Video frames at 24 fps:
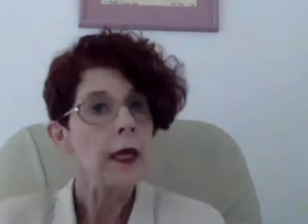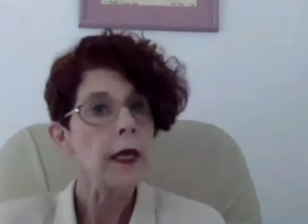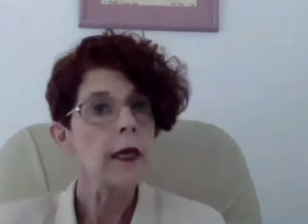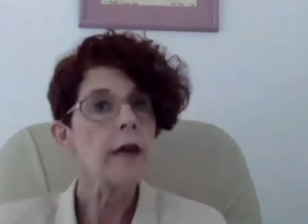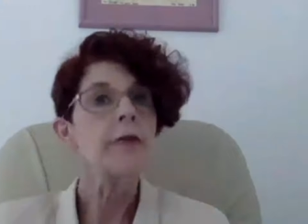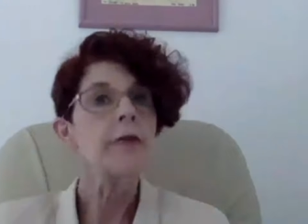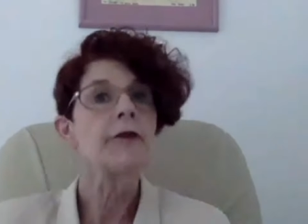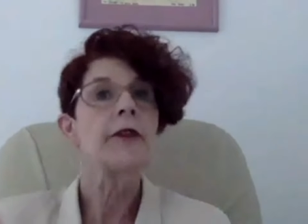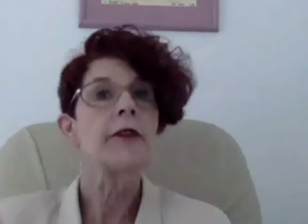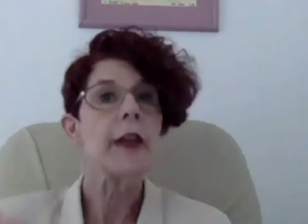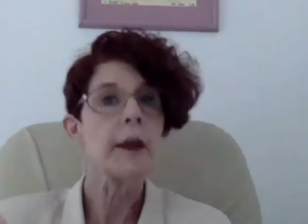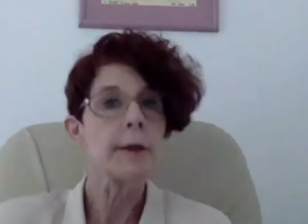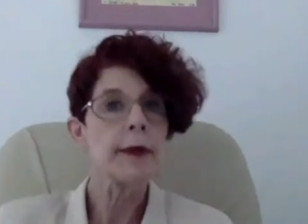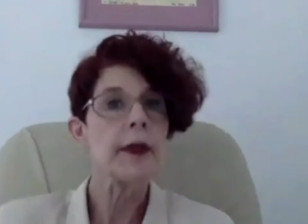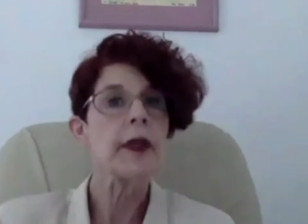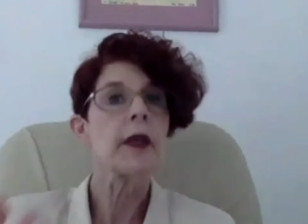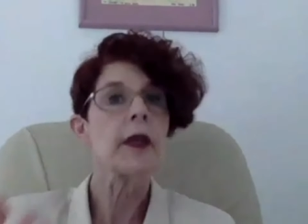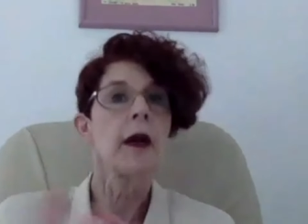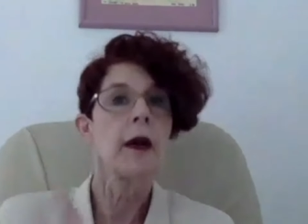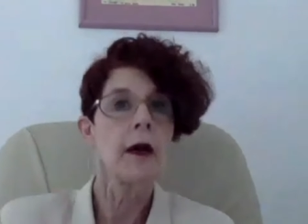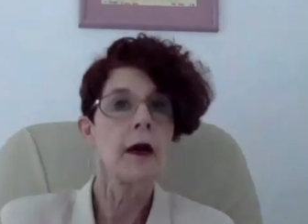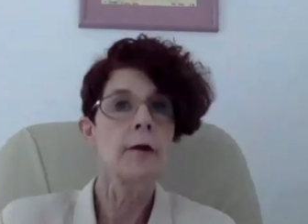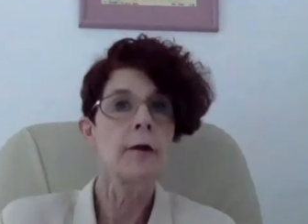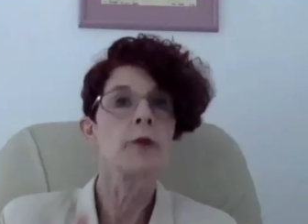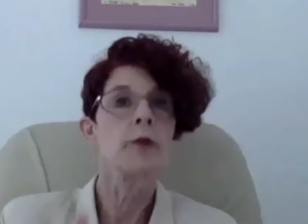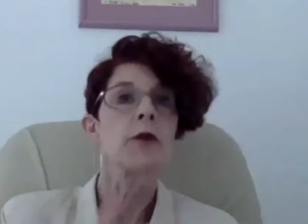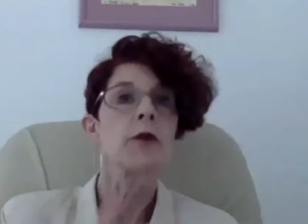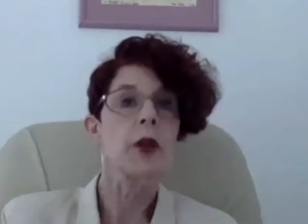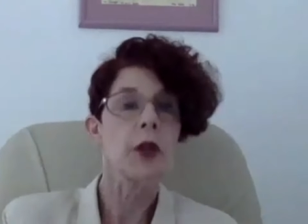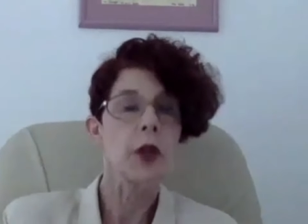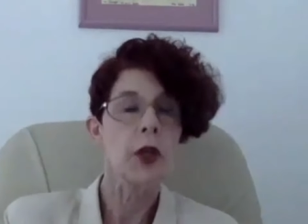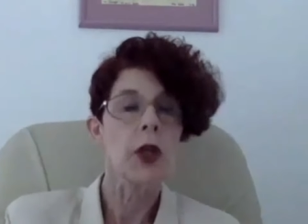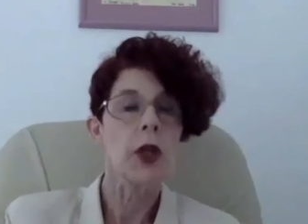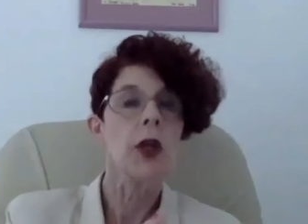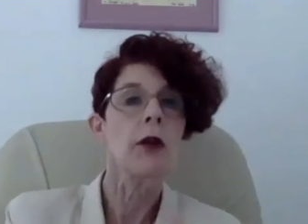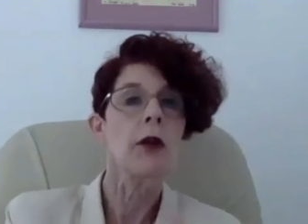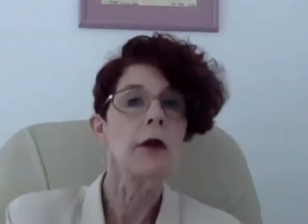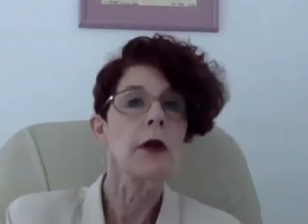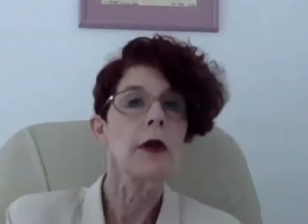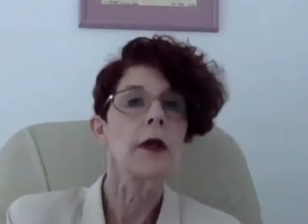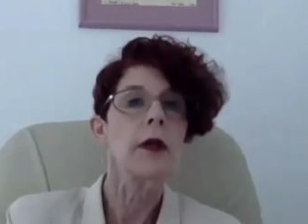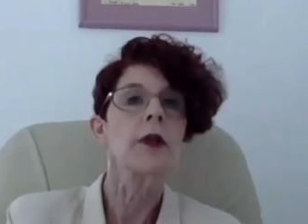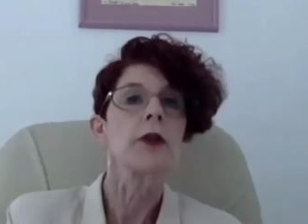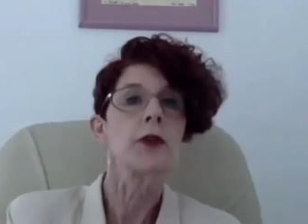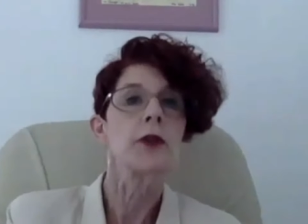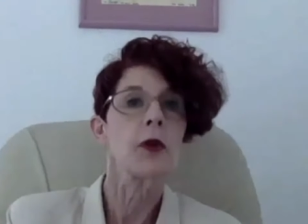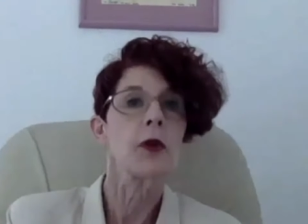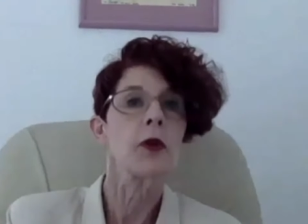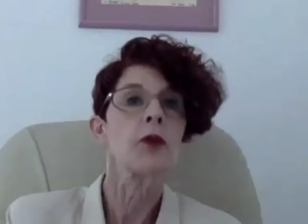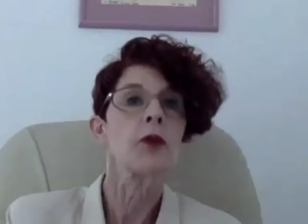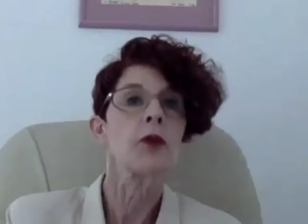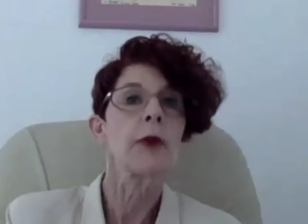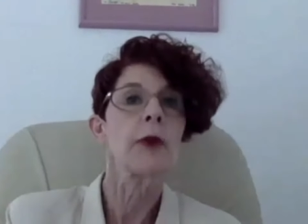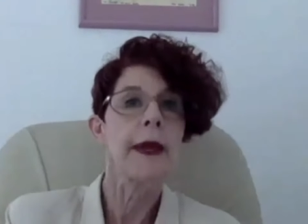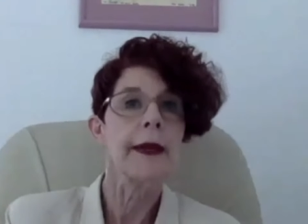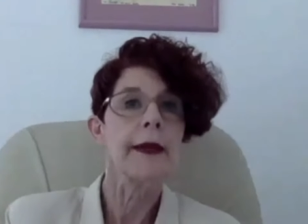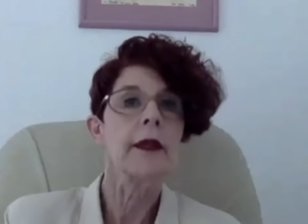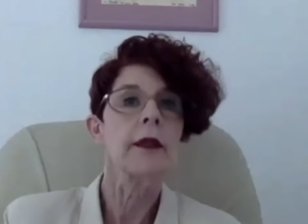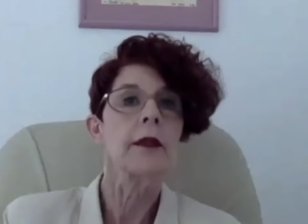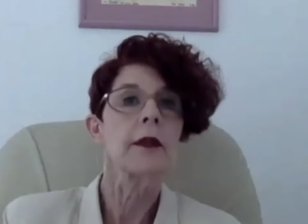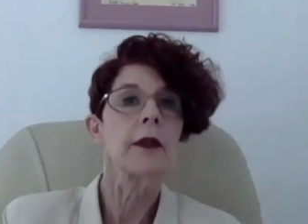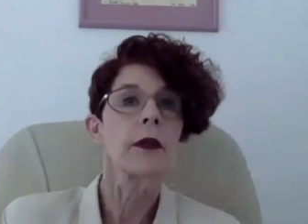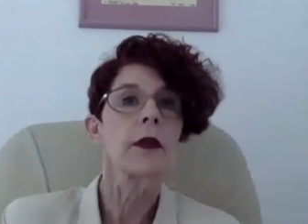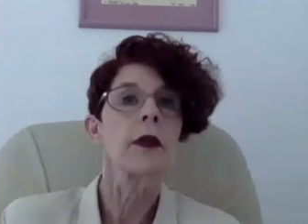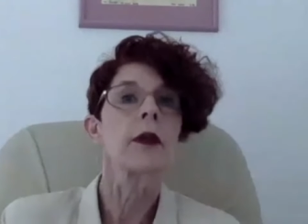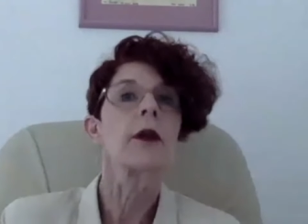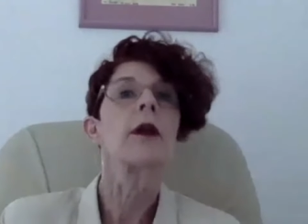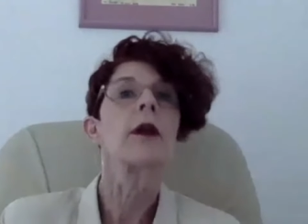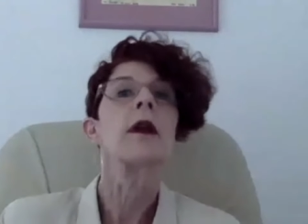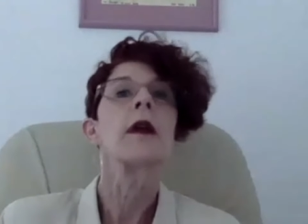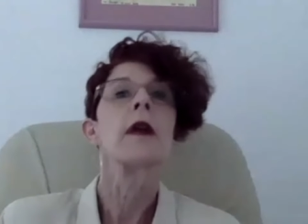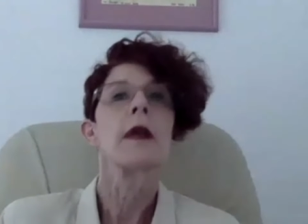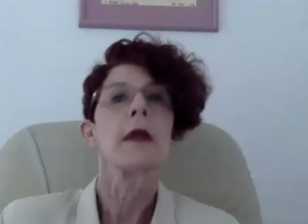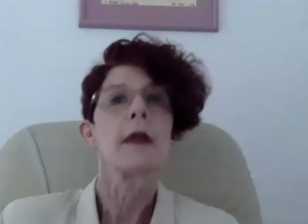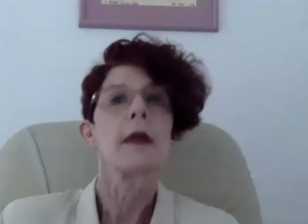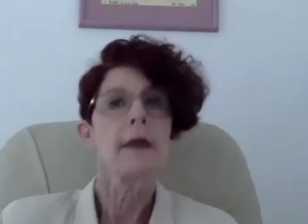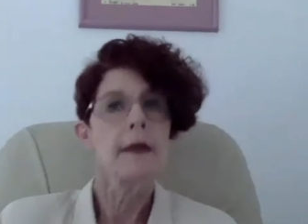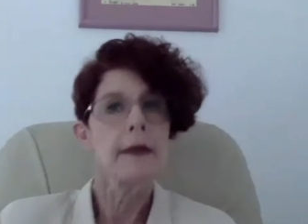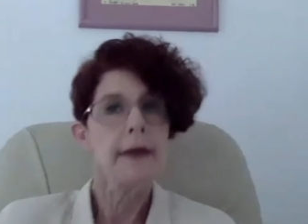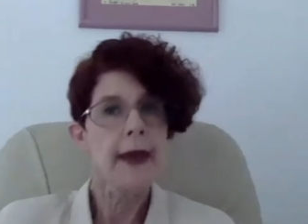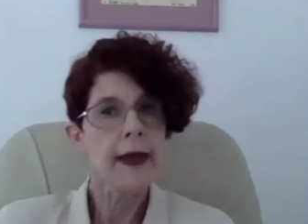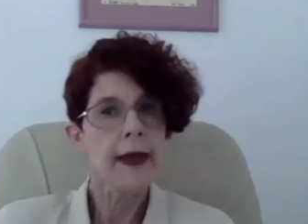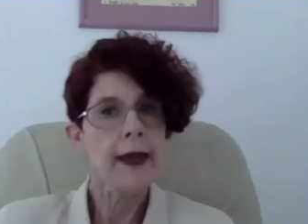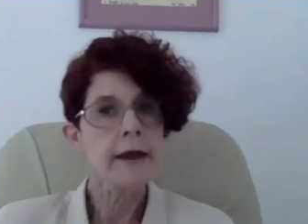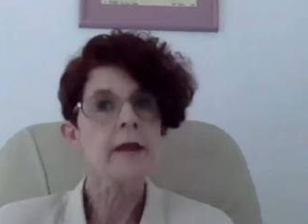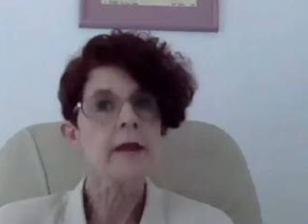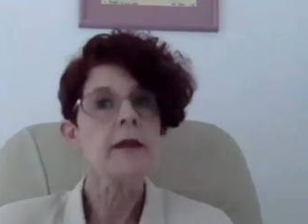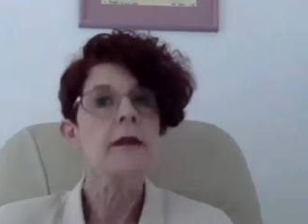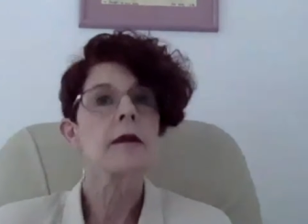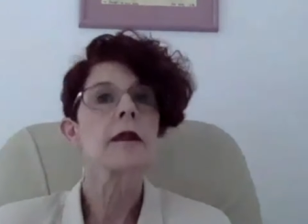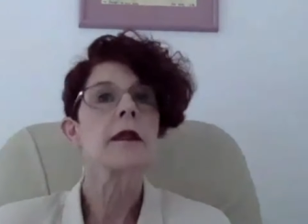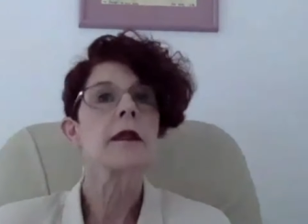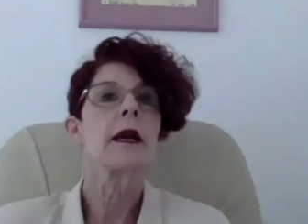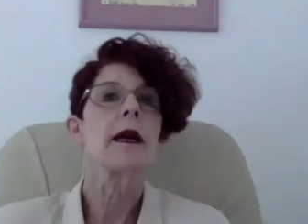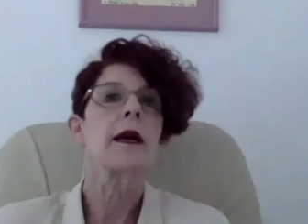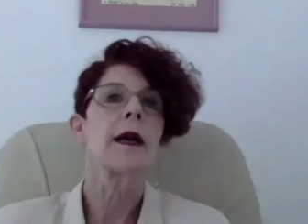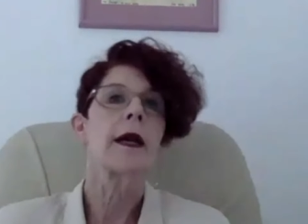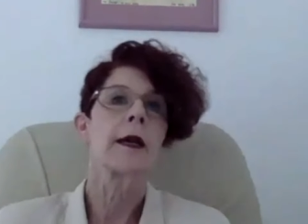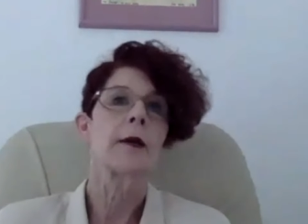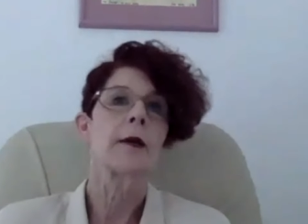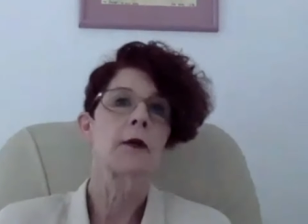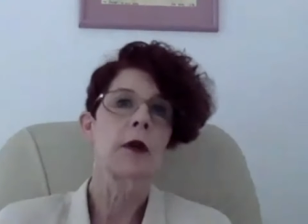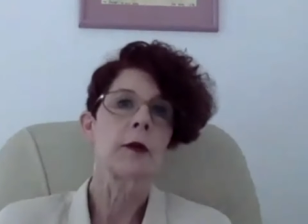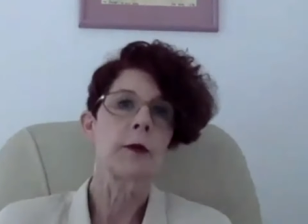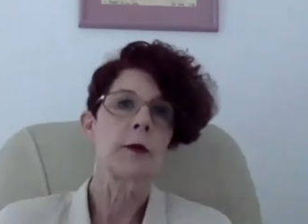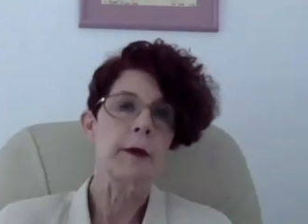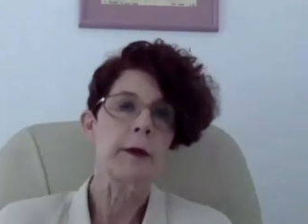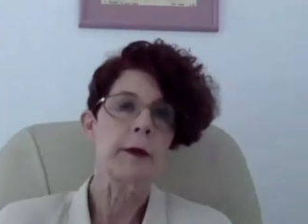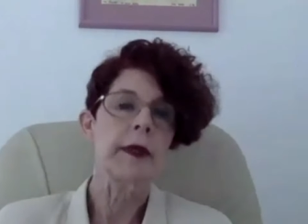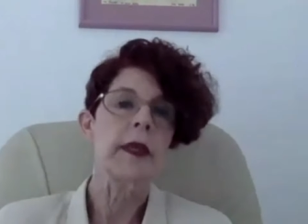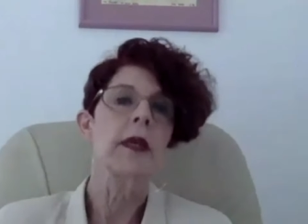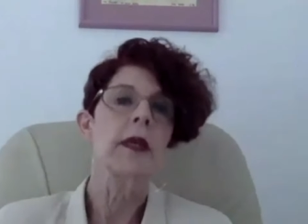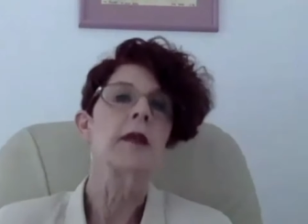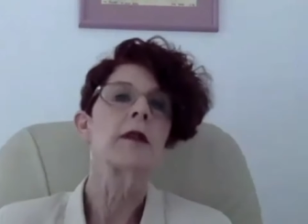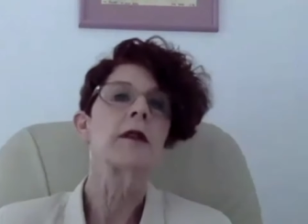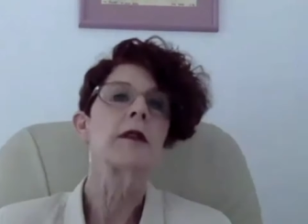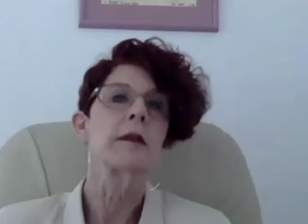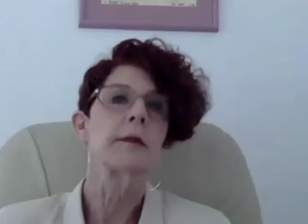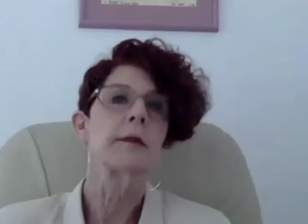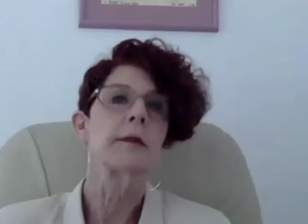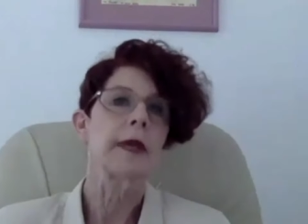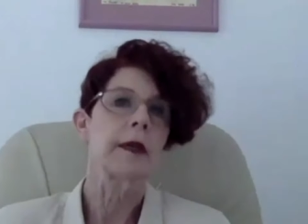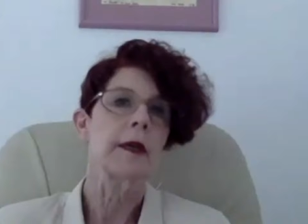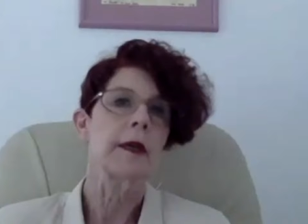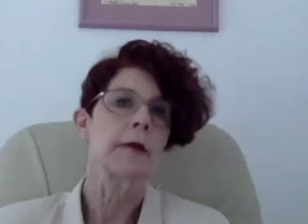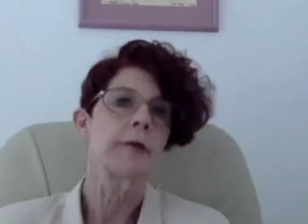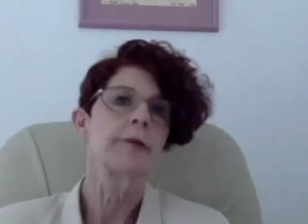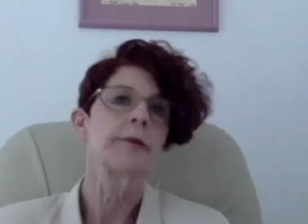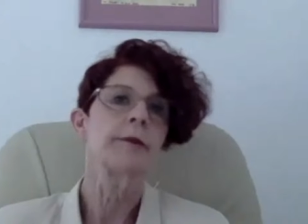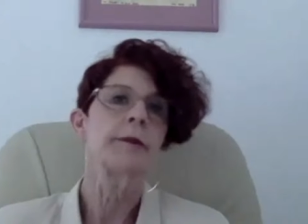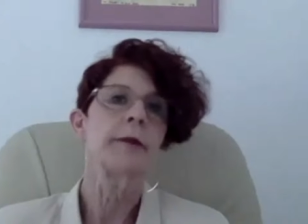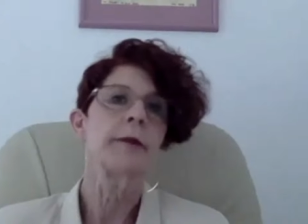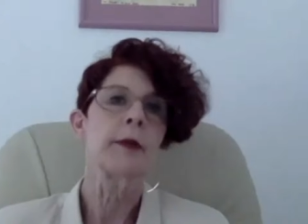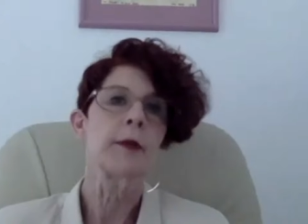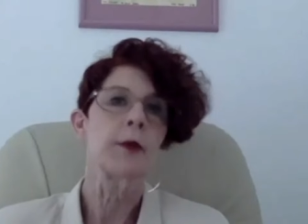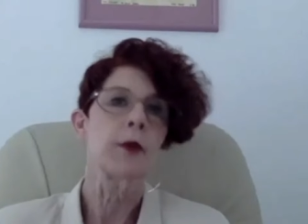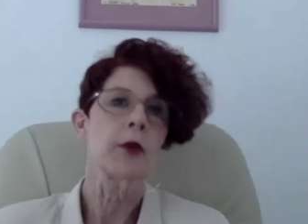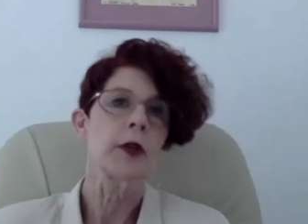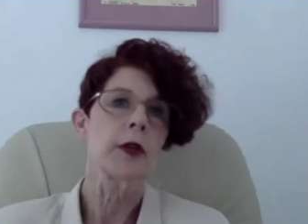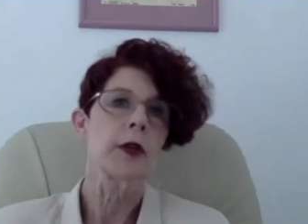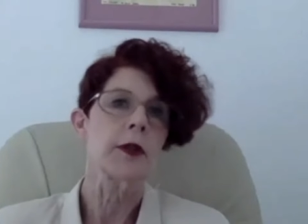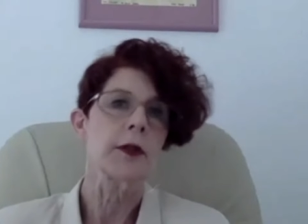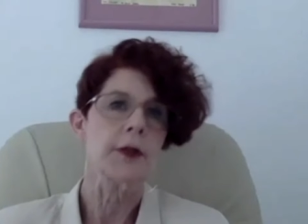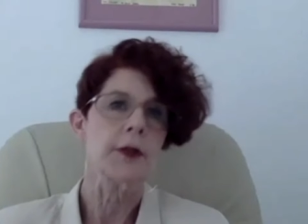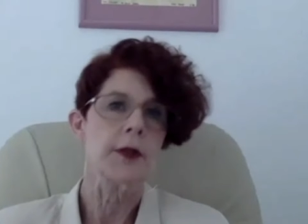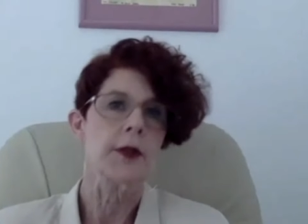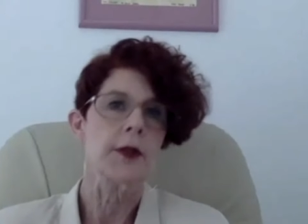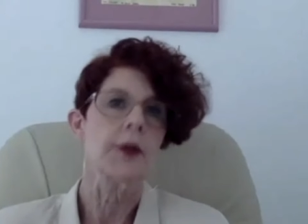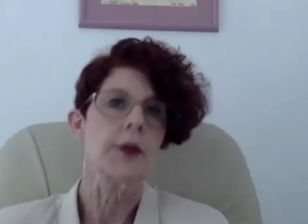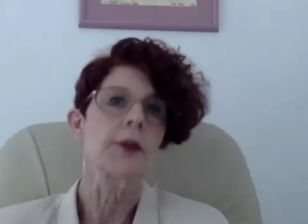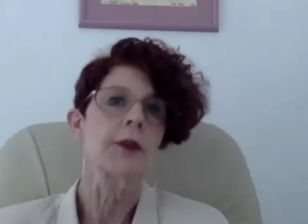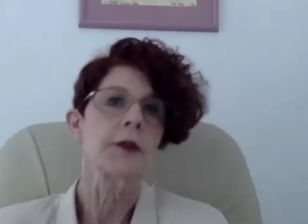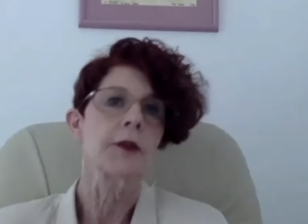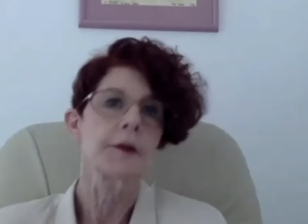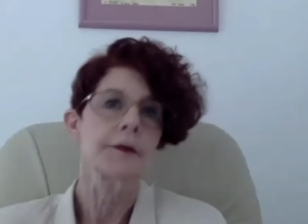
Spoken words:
If they become recurrent or regular, that's the time when we begin to be more concerned.